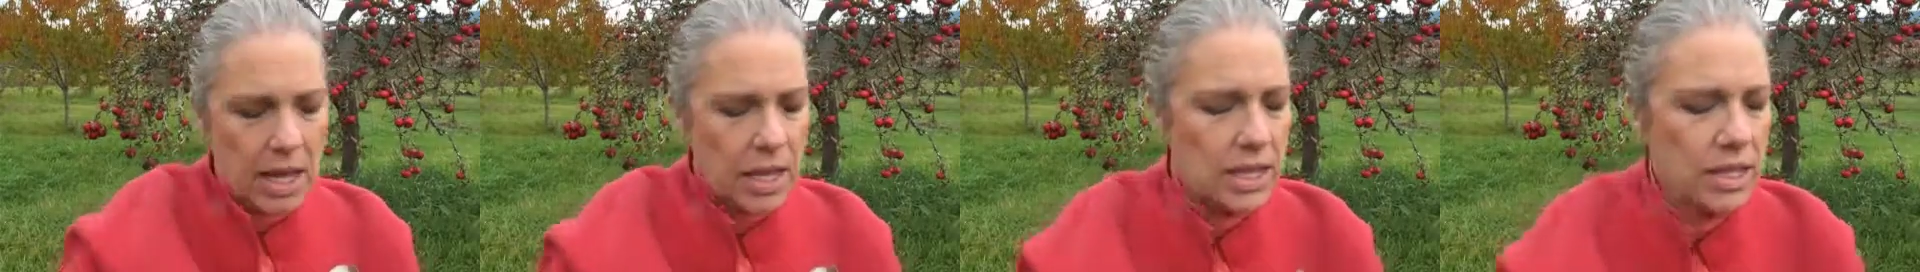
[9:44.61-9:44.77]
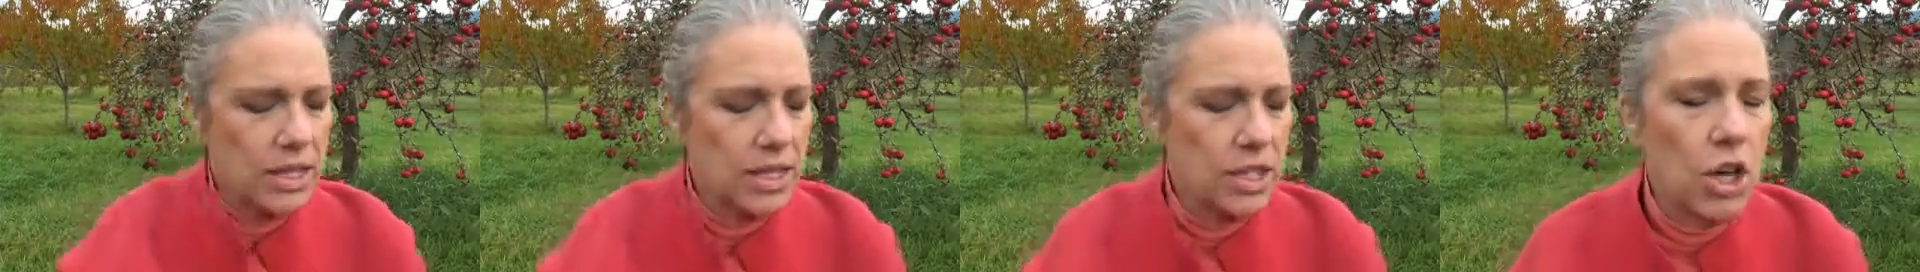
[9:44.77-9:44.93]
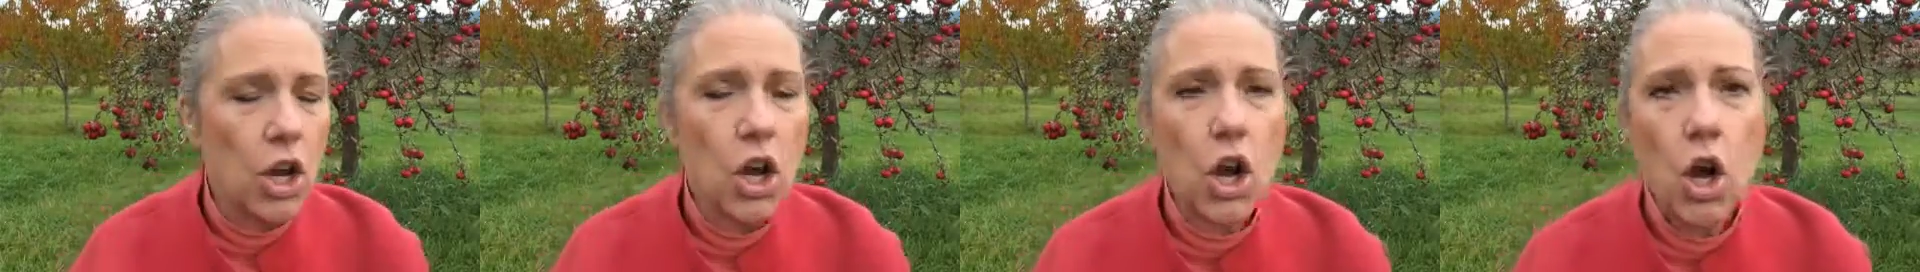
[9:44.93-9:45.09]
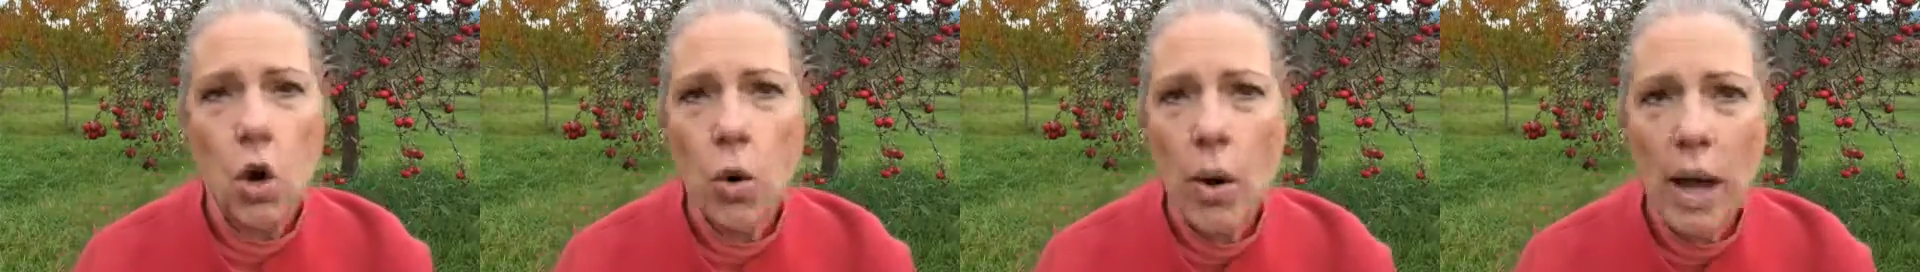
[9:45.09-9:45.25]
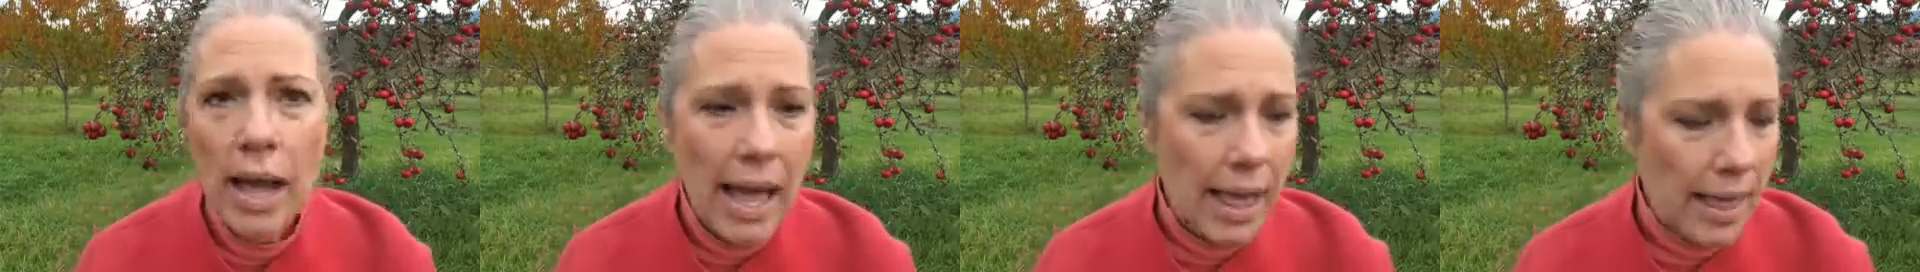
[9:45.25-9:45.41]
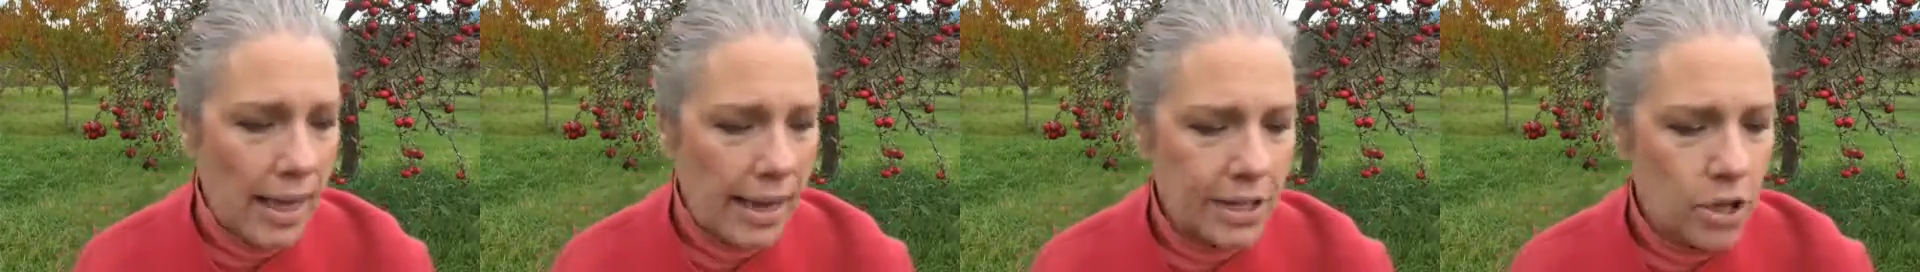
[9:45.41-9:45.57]
So
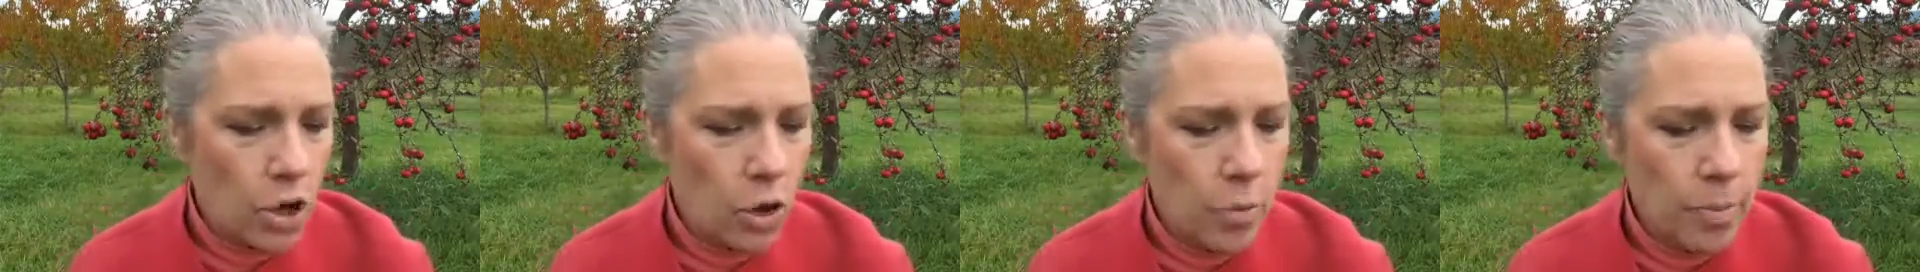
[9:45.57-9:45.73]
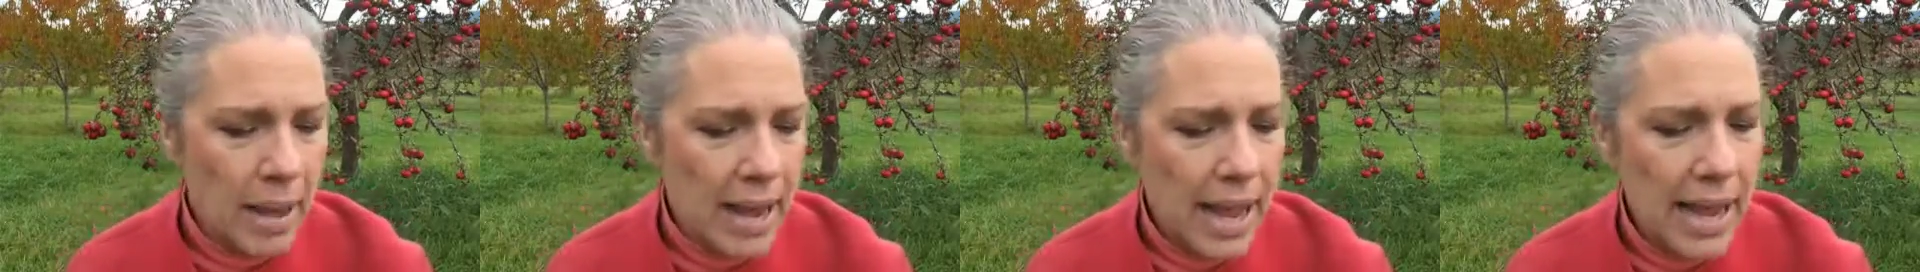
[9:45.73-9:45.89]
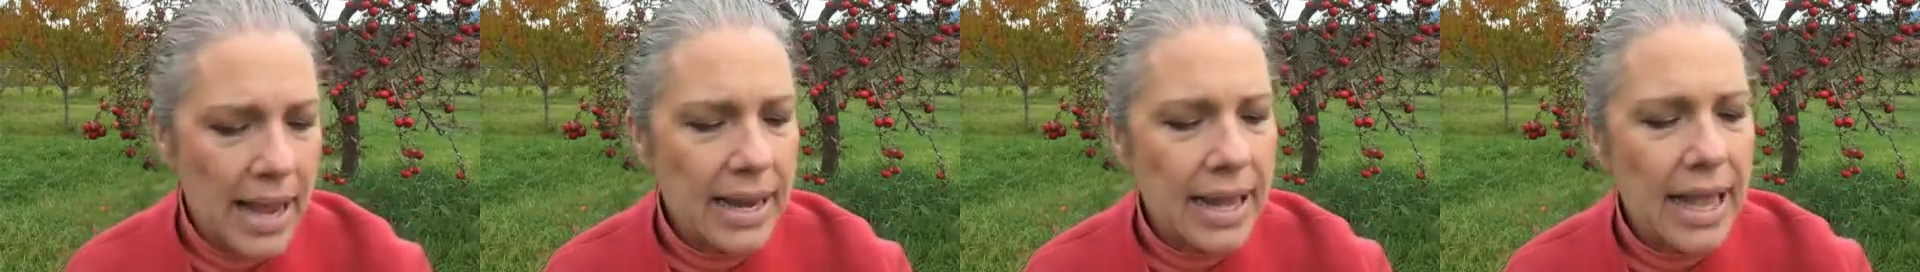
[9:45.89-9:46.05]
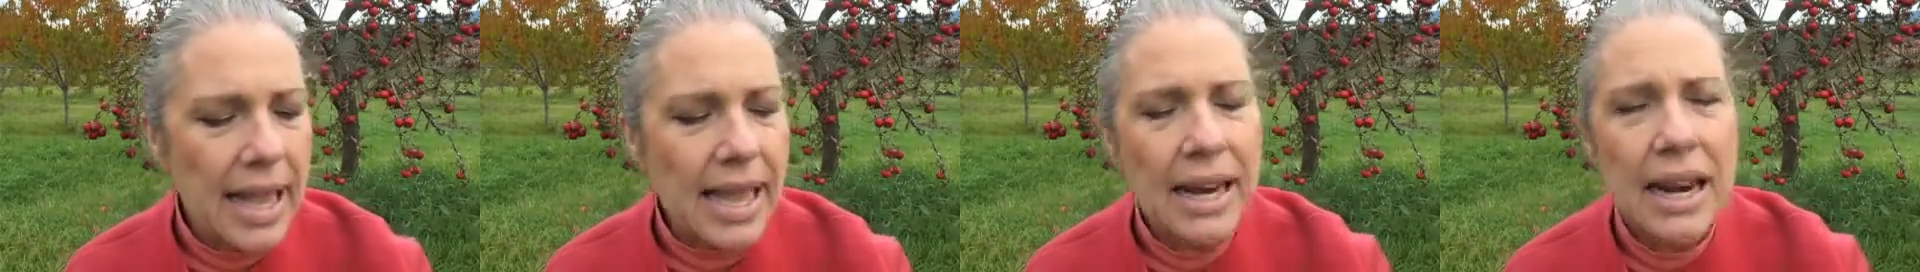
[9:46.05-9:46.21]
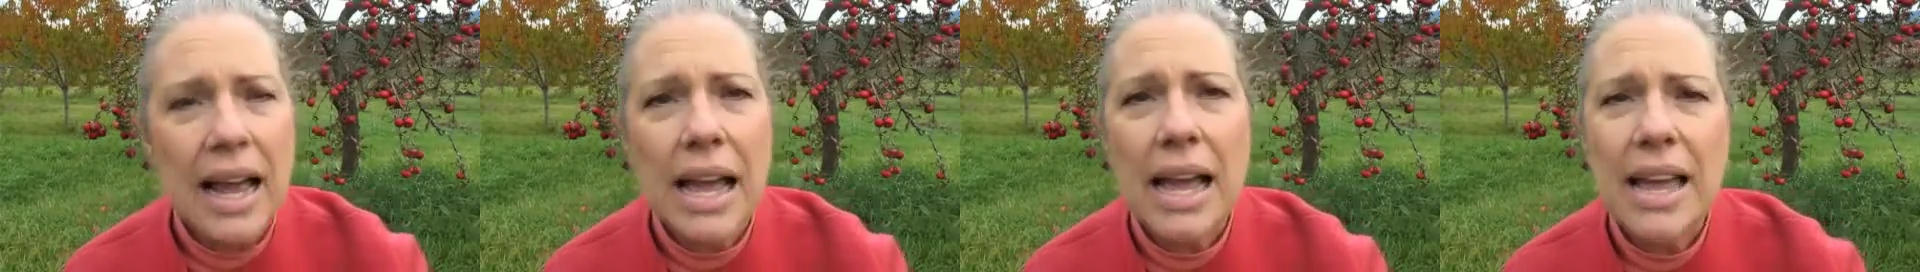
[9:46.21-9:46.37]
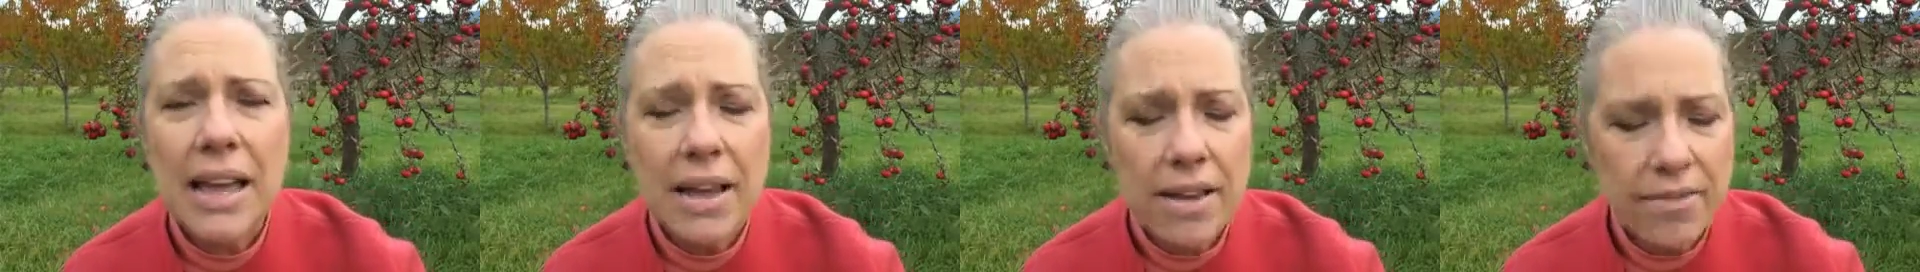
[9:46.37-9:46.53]
I go back,
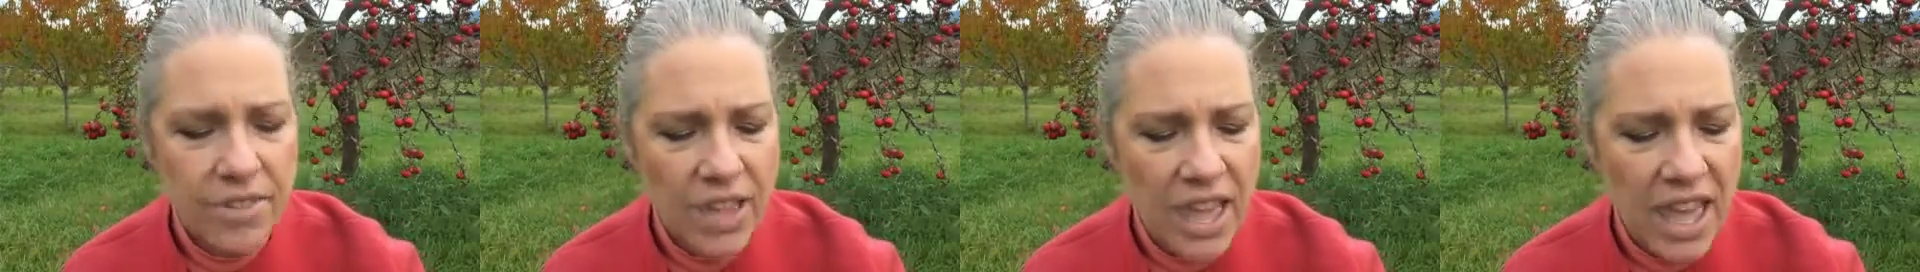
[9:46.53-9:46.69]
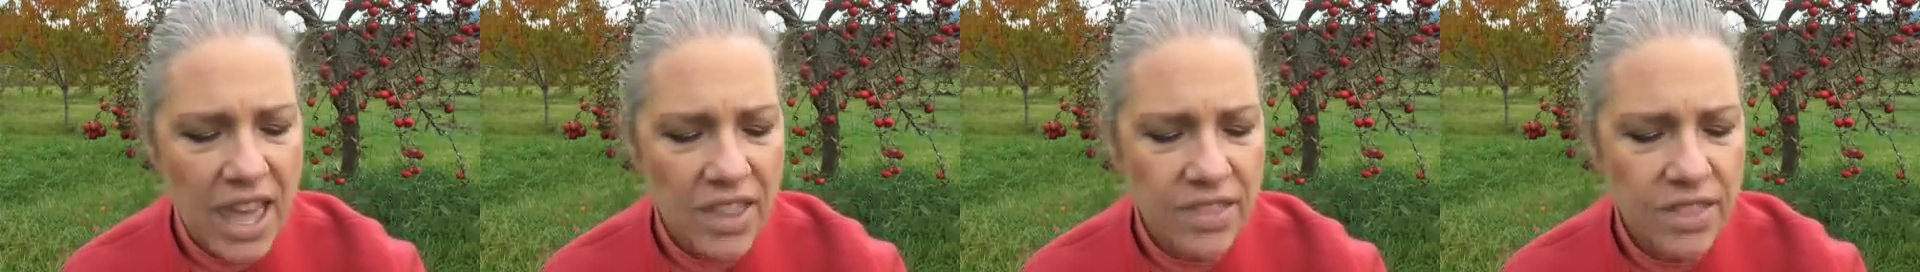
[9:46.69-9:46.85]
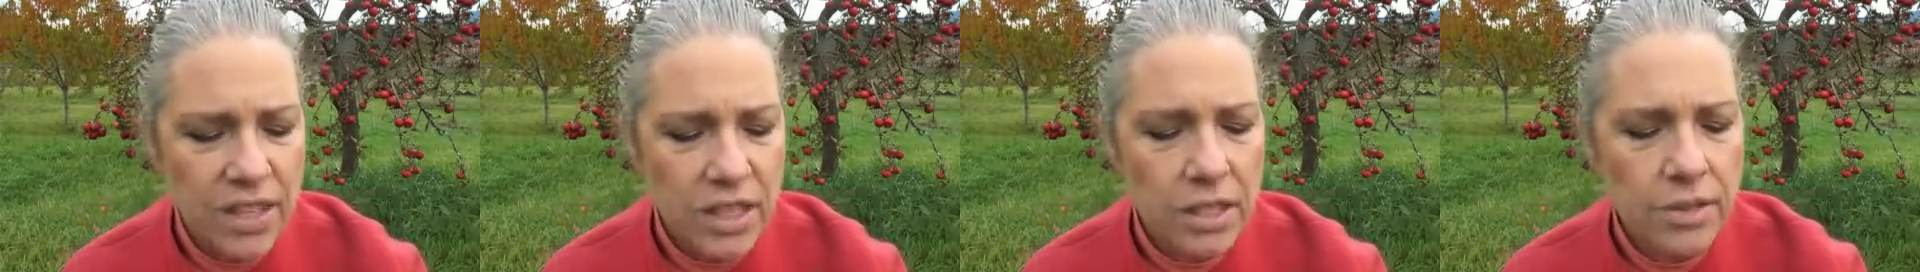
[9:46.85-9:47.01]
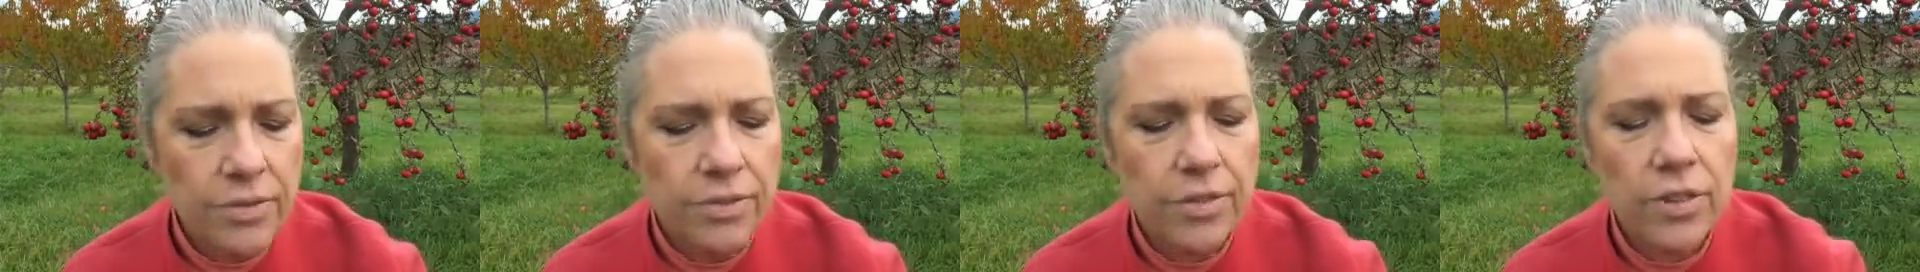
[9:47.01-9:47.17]
and I have had this